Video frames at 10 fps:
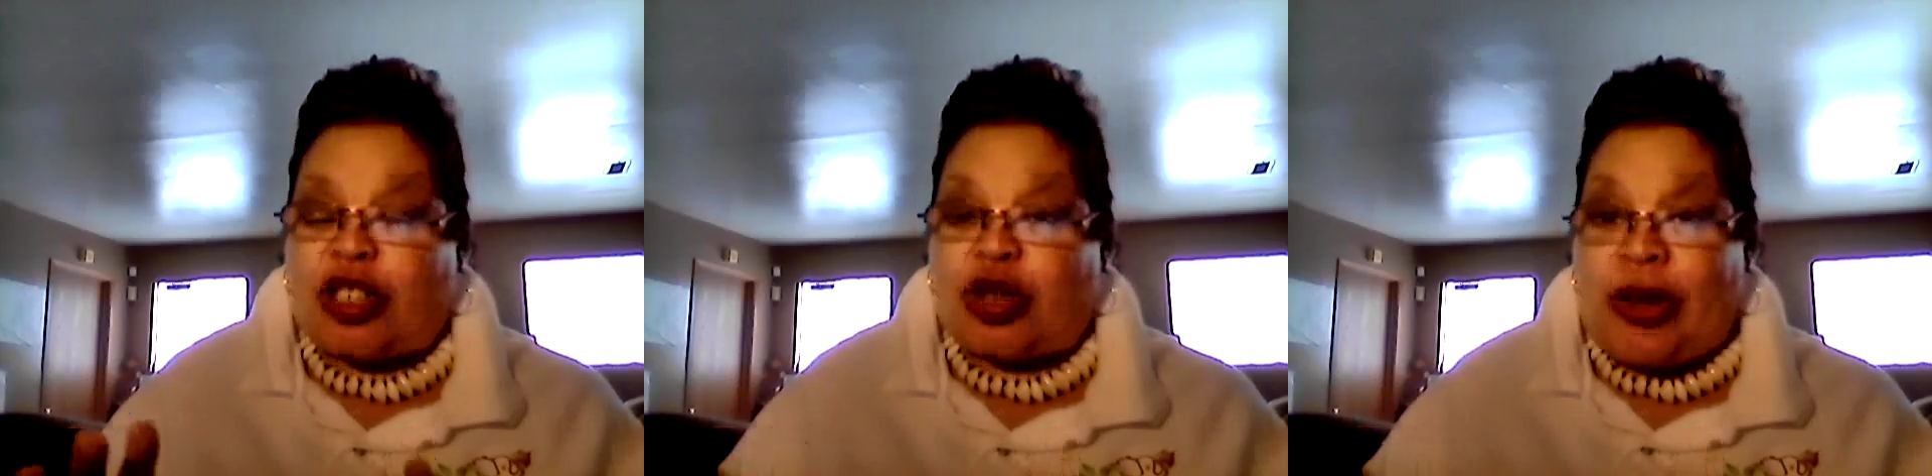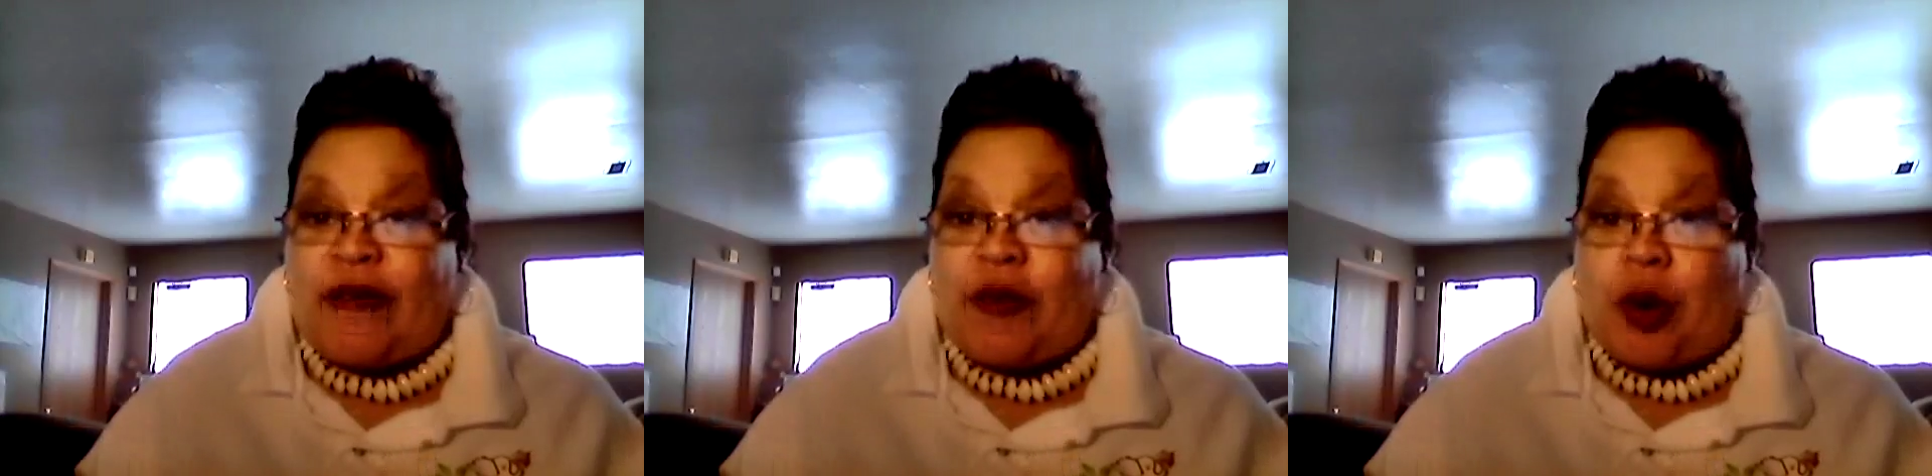
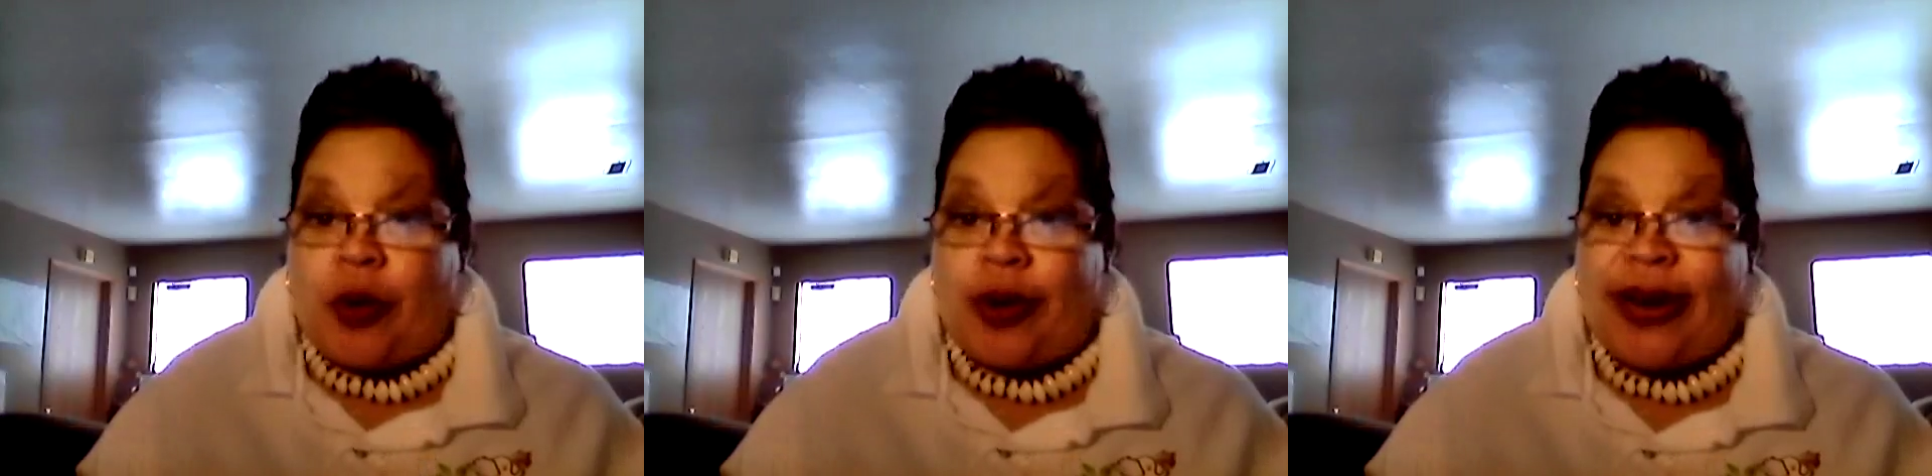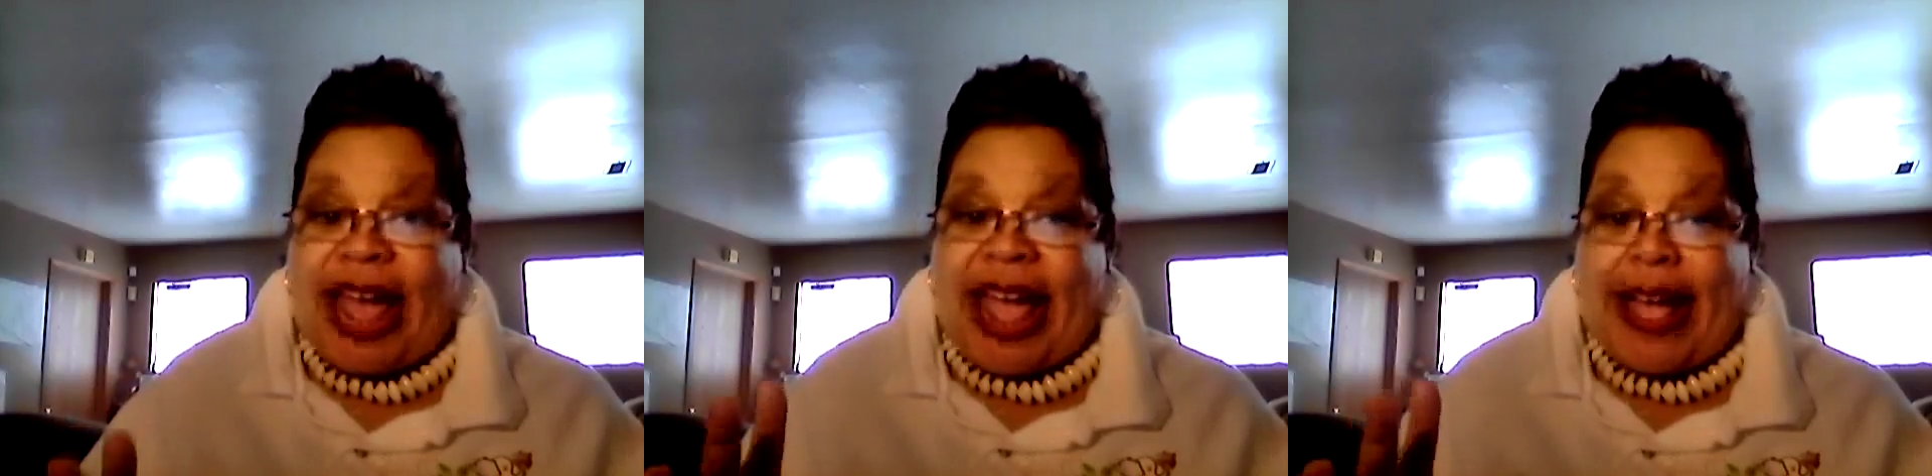
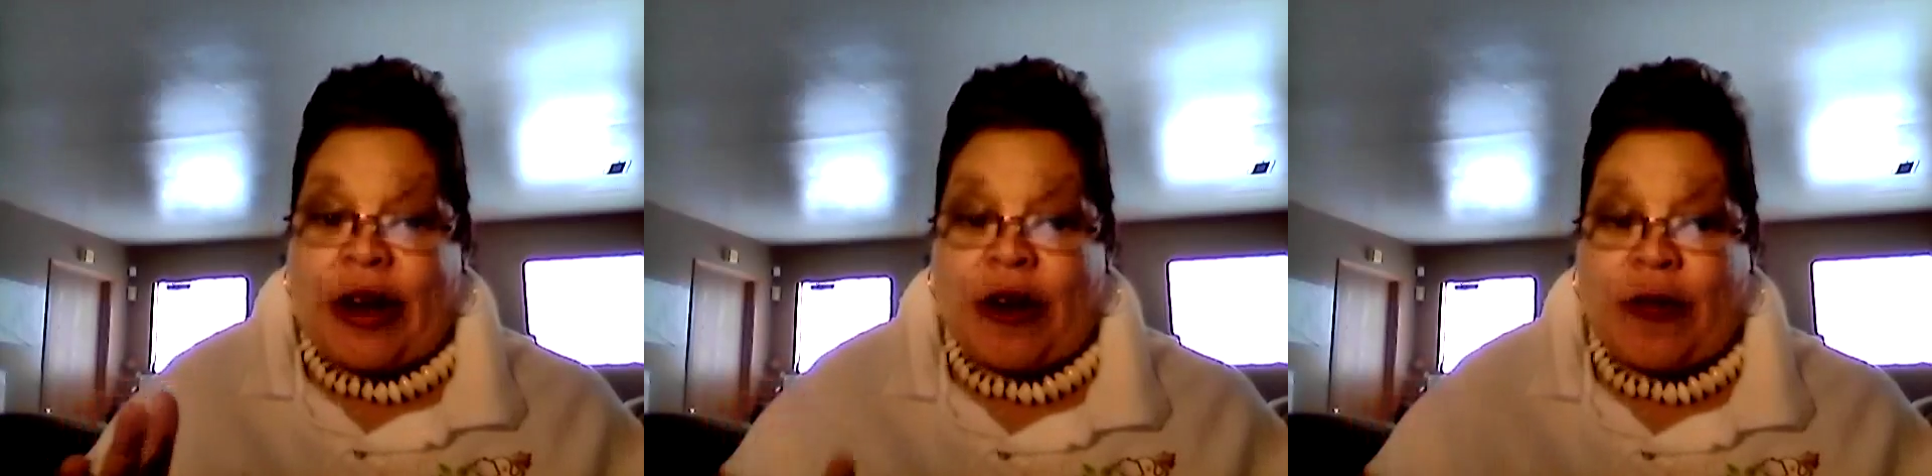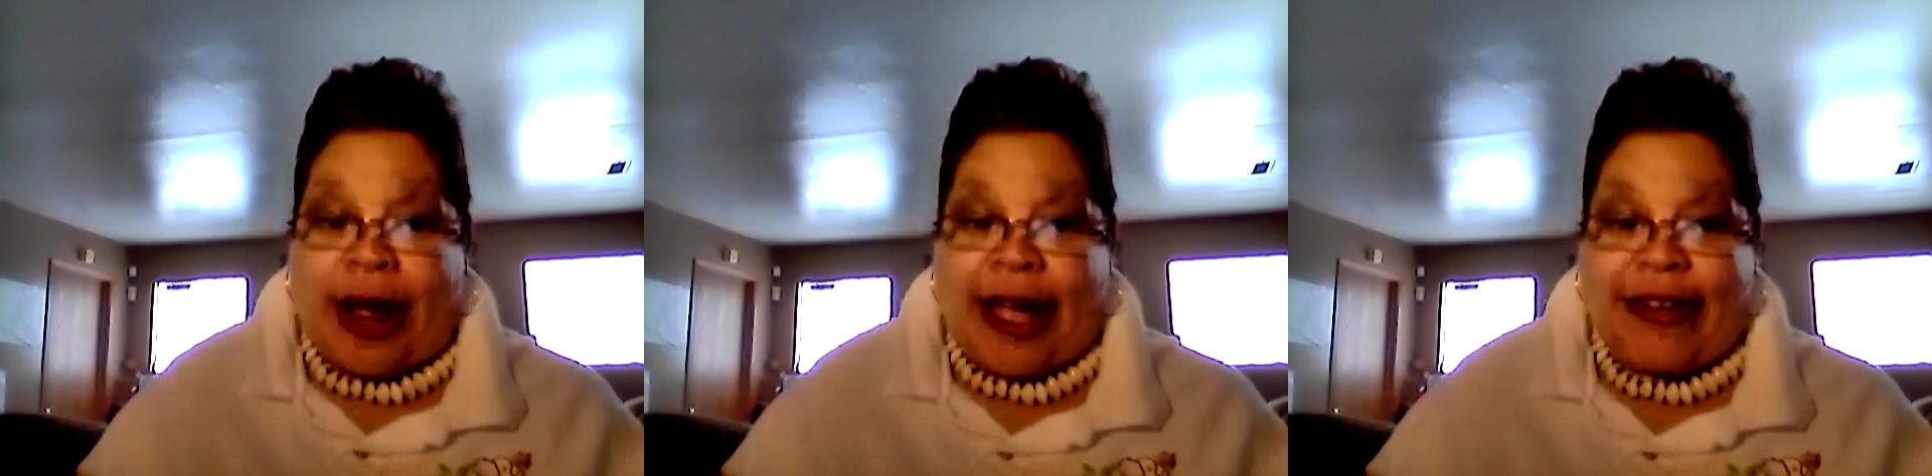straightforward and
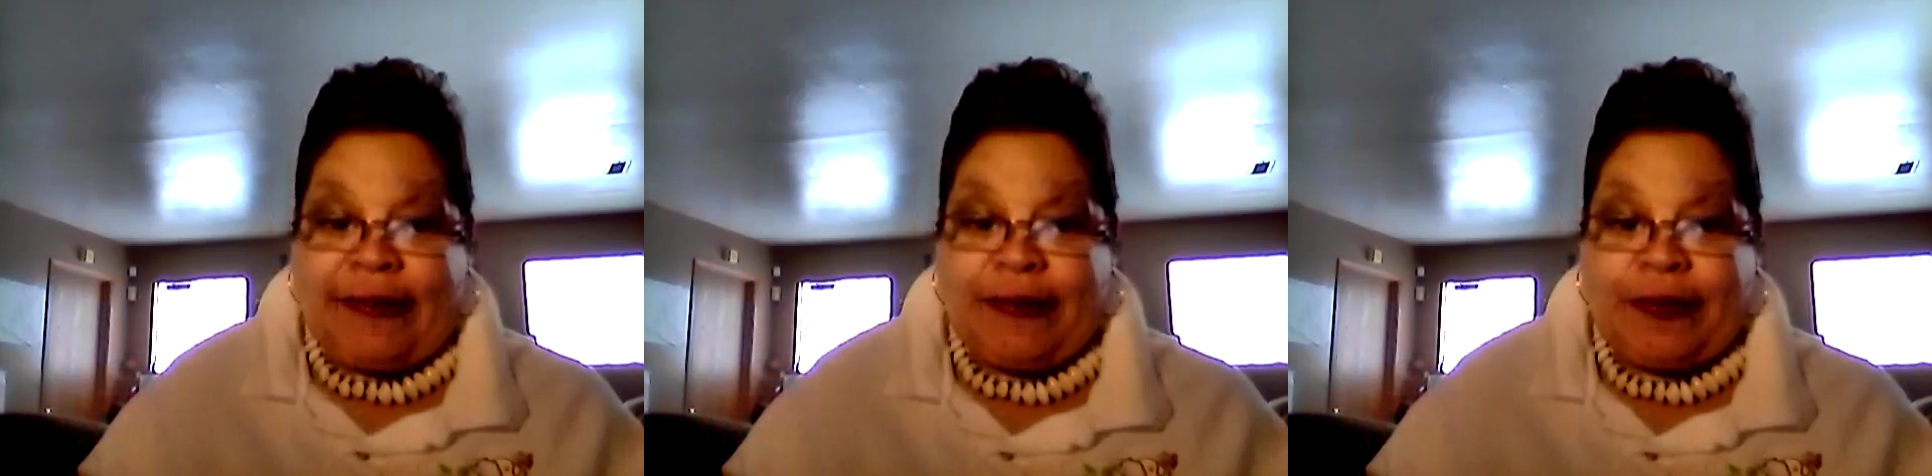correct.